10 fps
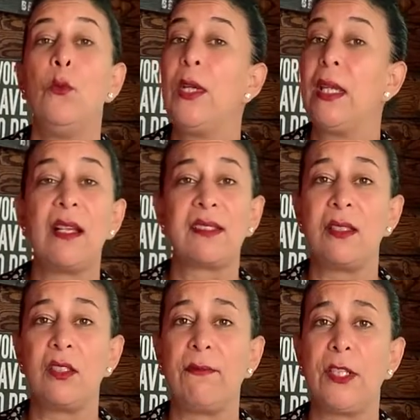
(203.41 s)
We as
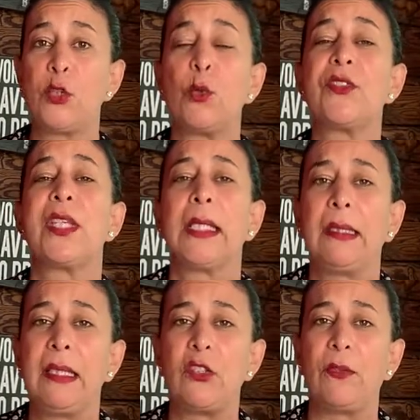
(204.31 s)
individuals
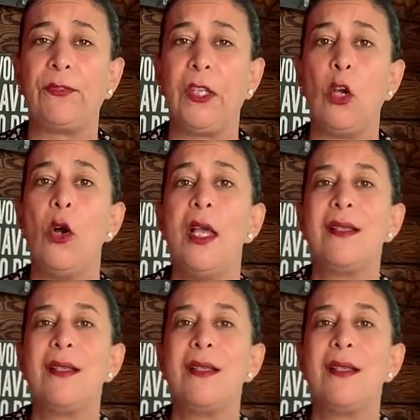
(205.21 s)
need to feel